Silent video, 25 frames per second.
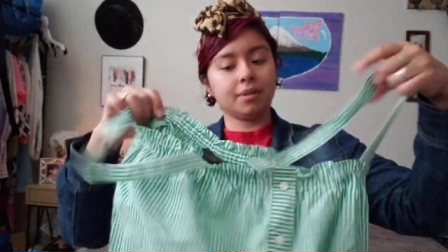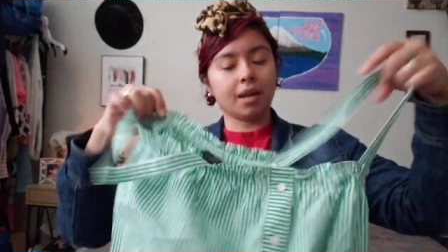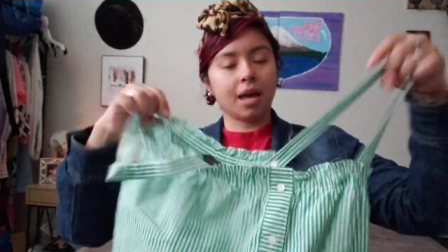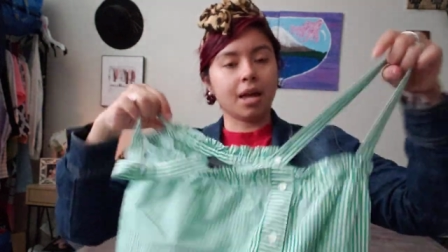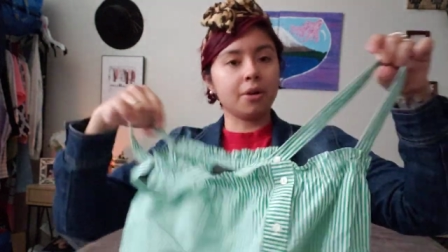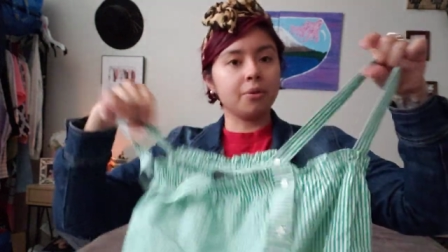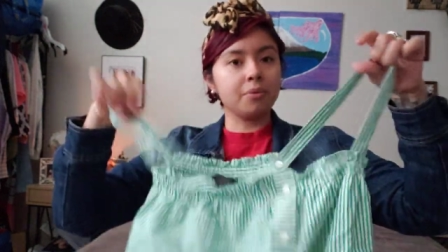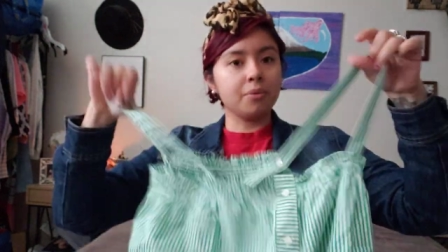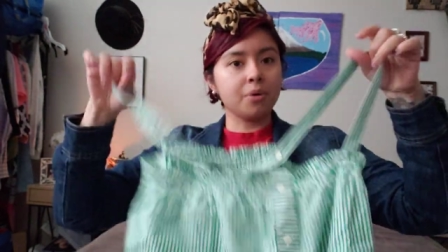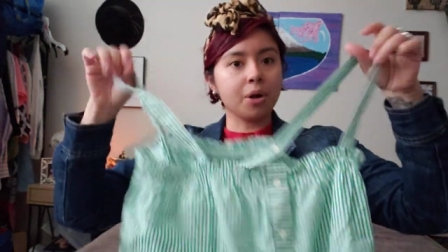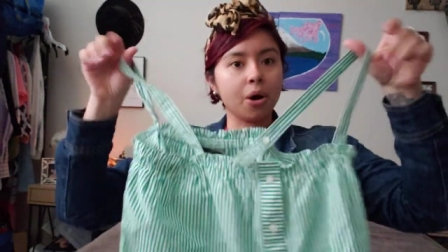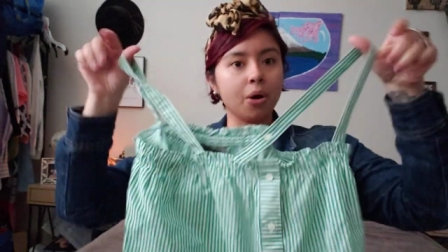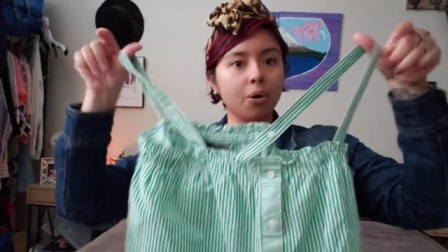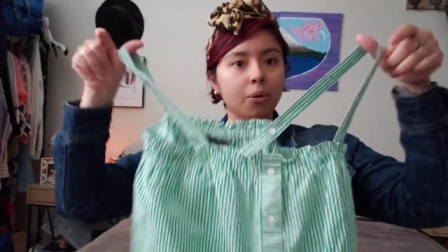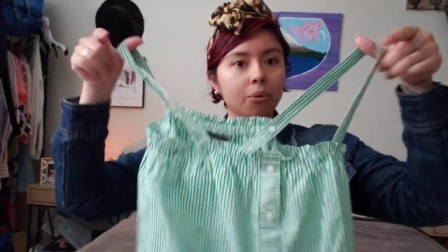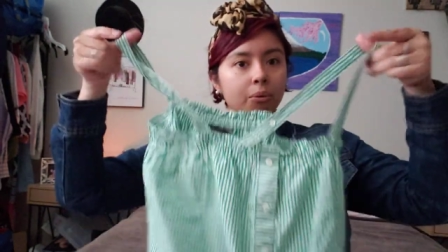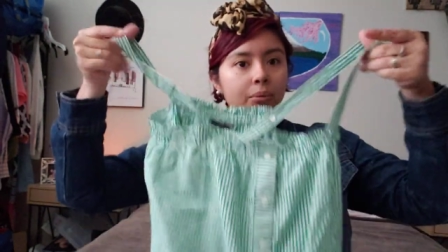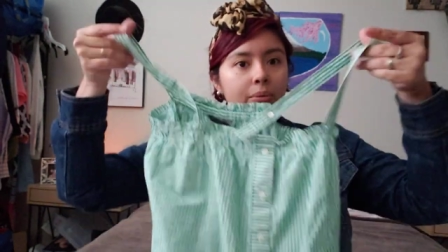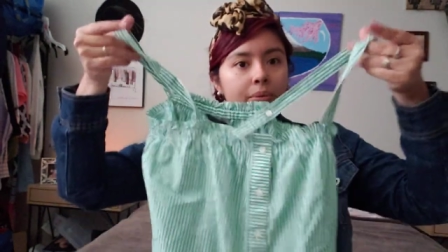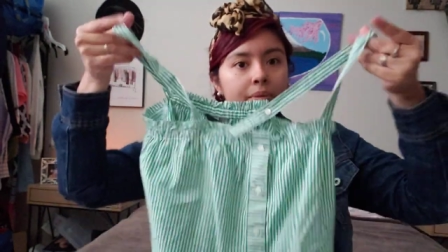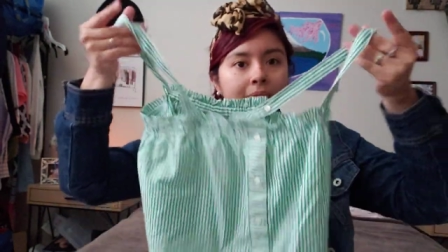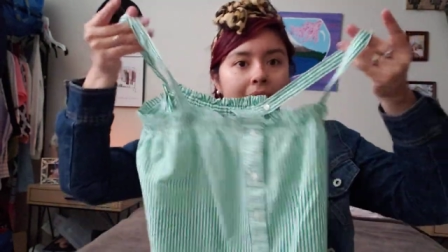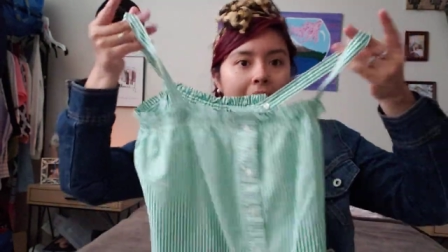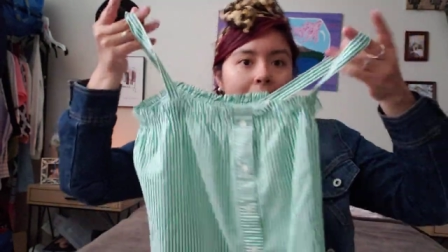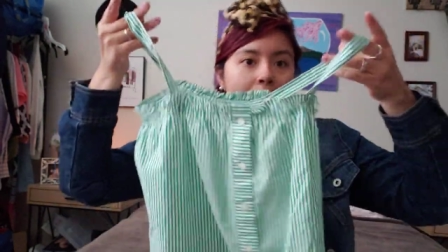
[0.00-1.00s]
I don't
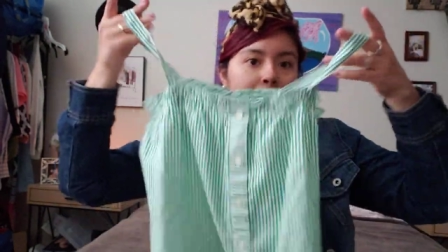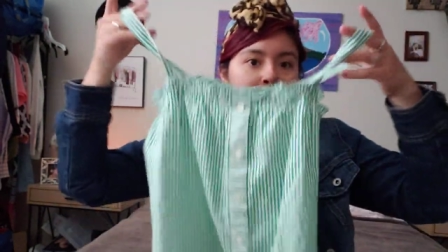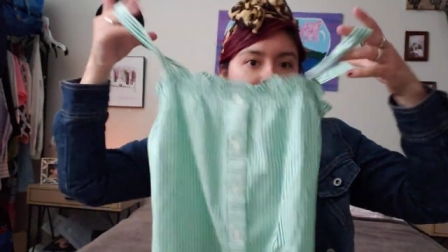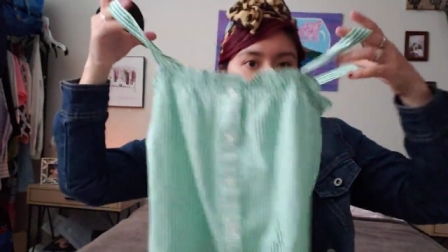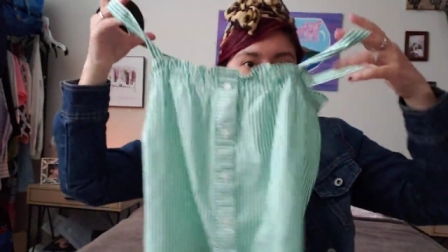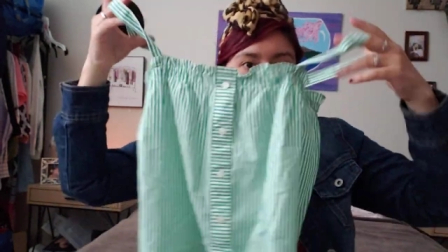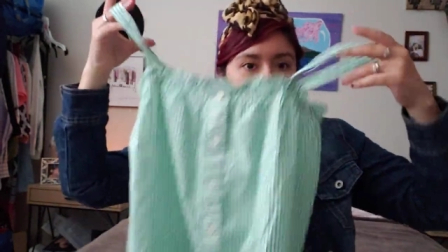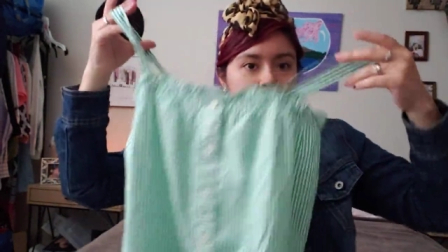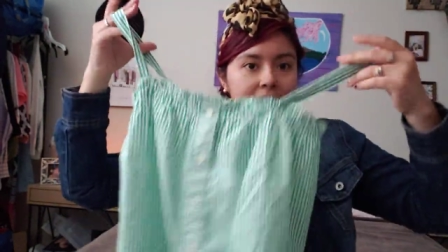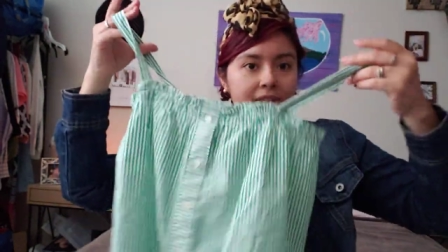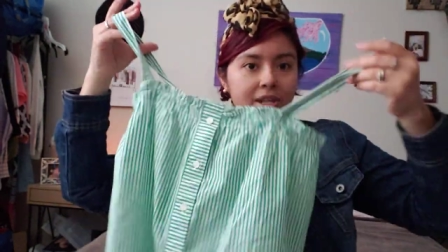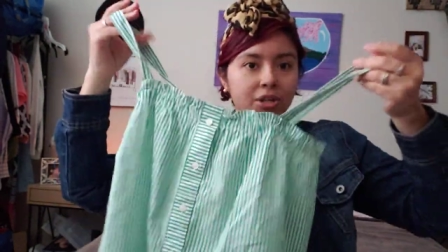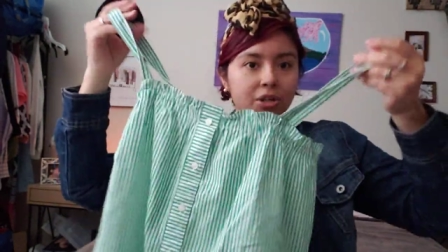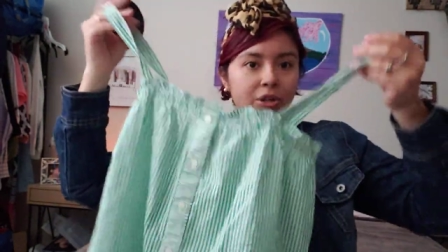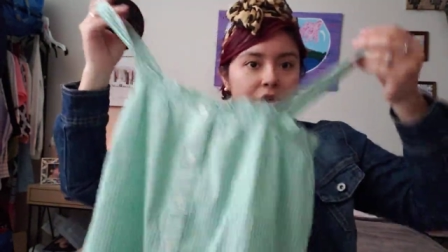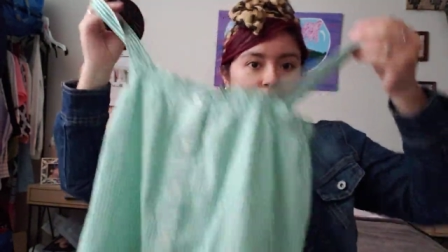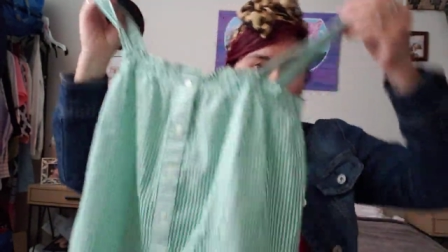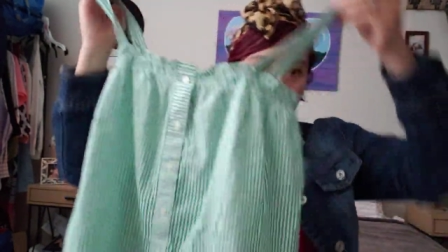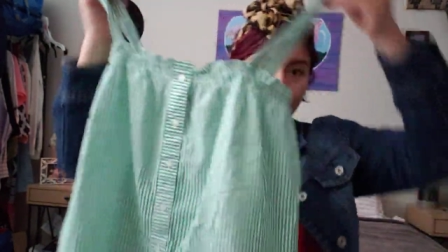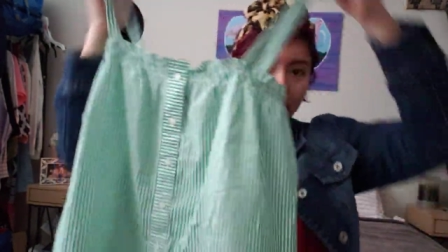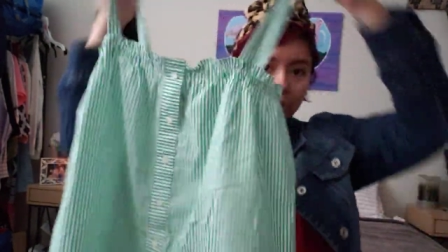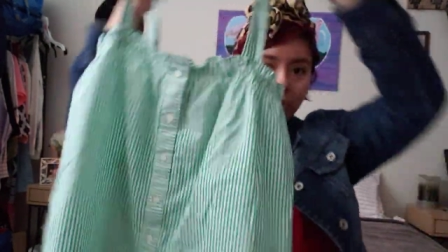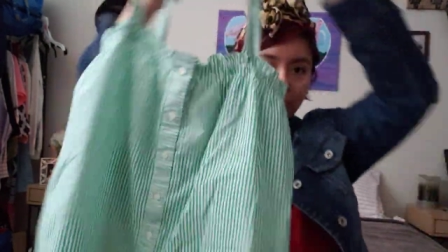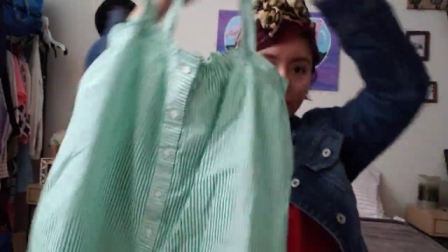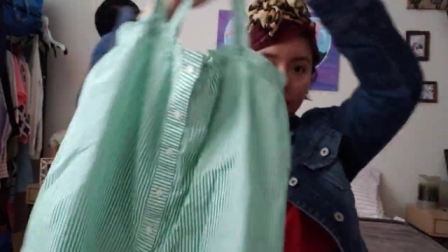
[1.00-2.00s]
know how much that's going to
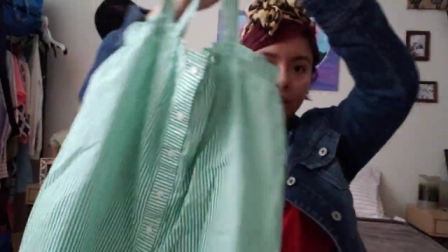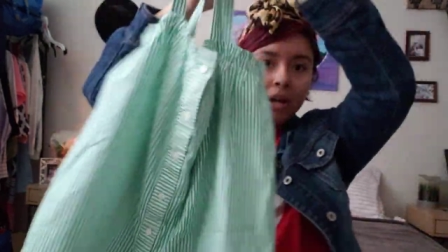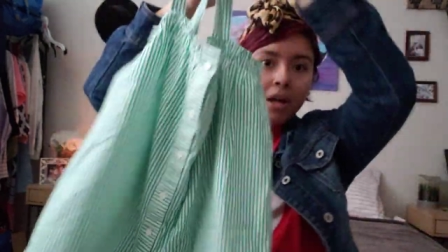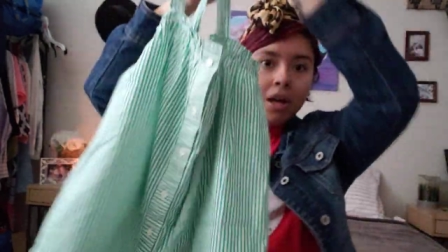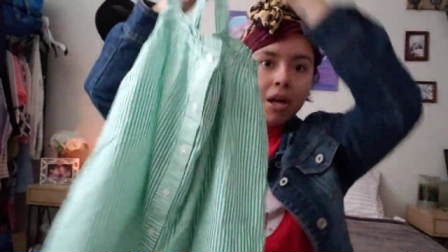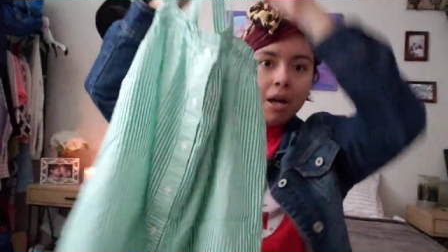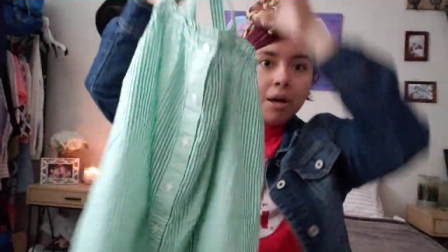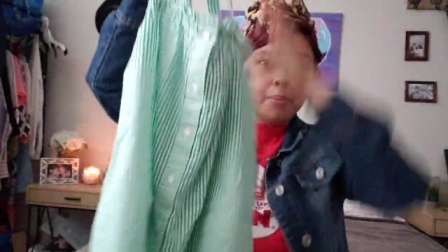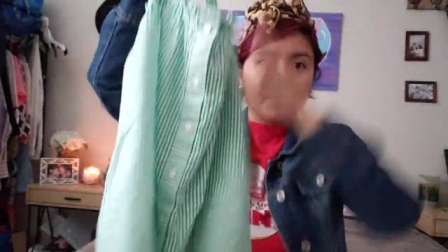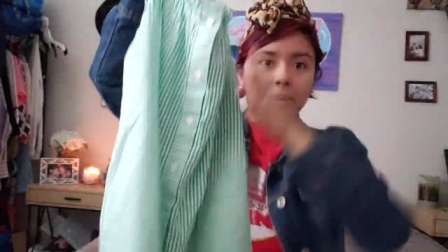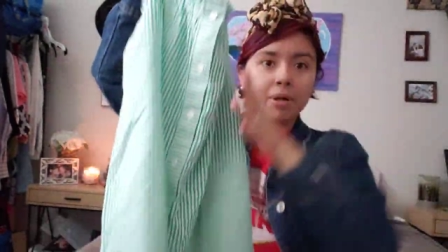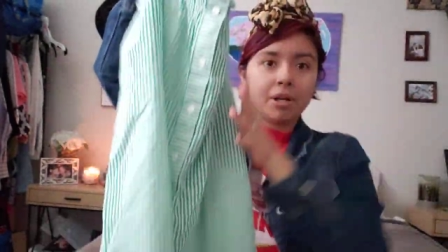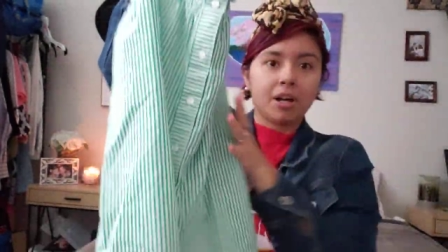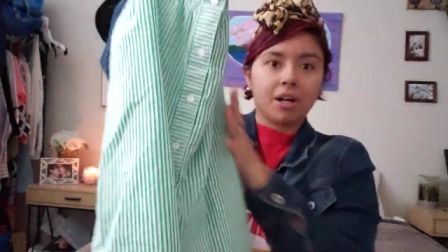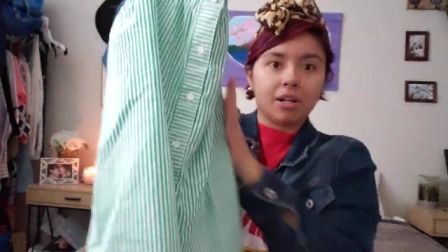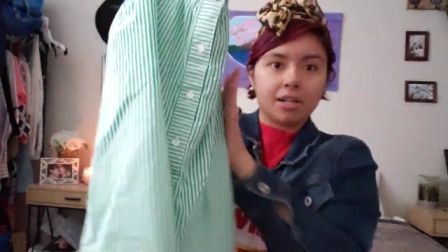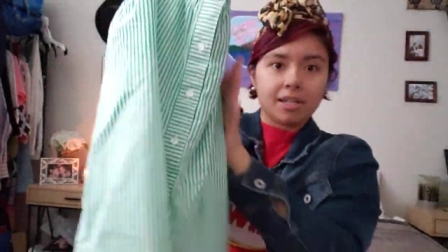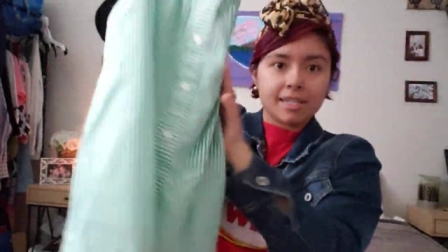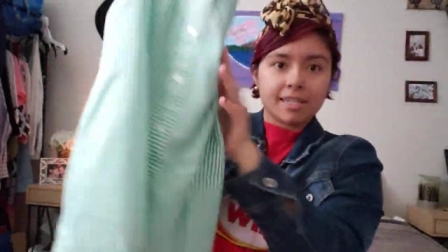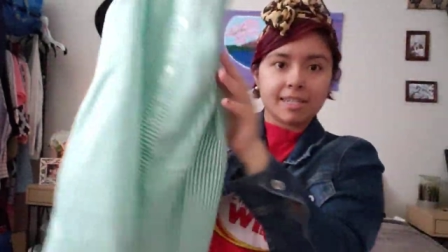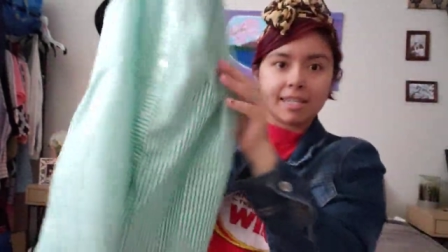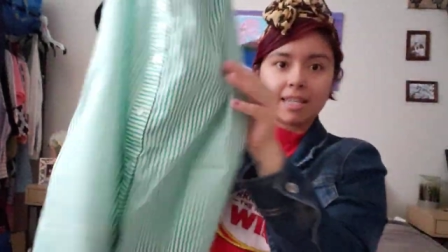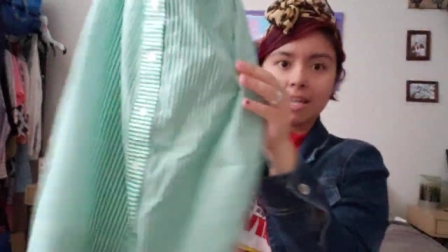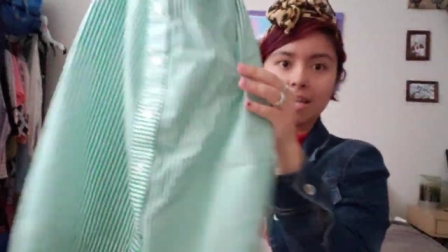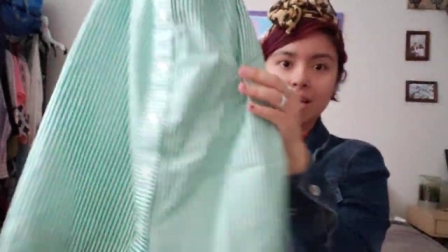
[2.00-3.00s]
go for, but
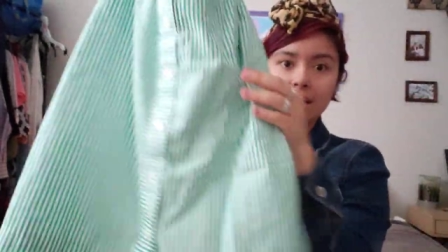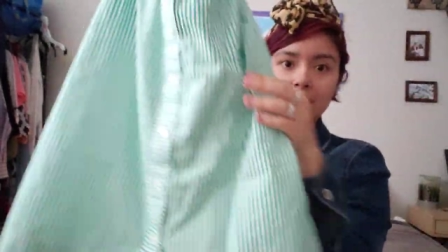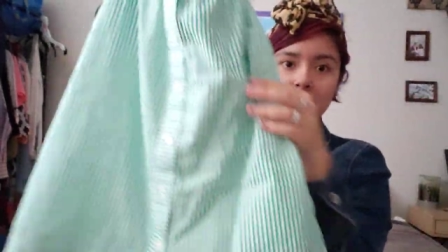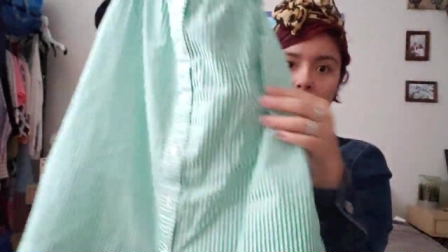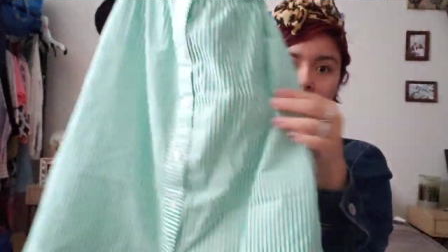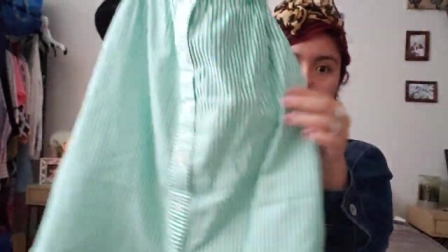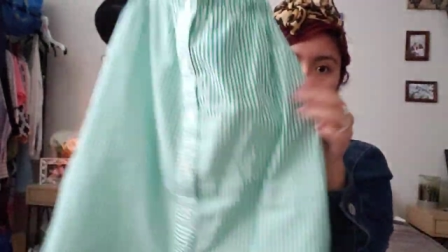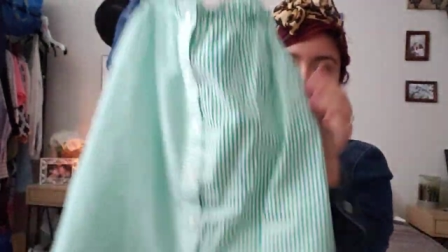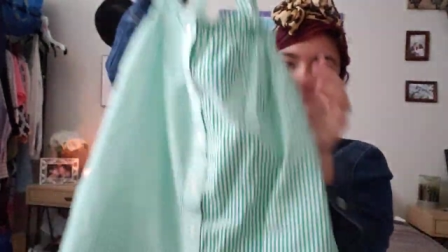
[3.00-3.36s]
honestly, it's a